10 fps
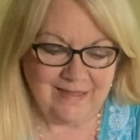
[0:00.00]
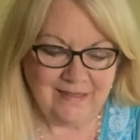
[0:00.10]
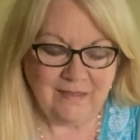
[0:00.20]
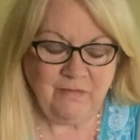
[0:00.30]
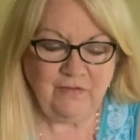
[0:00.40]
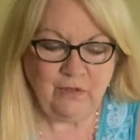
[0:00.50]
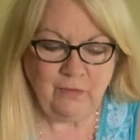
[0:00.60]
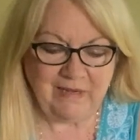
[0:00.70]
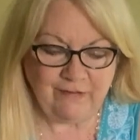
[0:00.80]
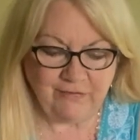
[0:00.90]
Some of you
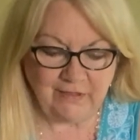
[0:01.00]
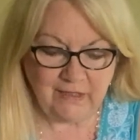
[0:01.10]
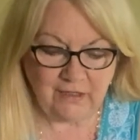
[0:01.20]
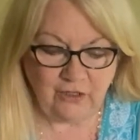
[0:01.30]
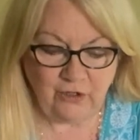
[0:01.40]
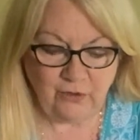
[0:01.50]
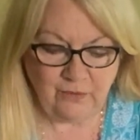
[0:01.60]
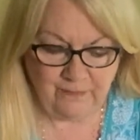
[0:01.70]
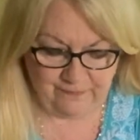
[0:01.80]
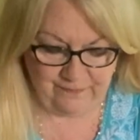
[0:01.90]
may feel like you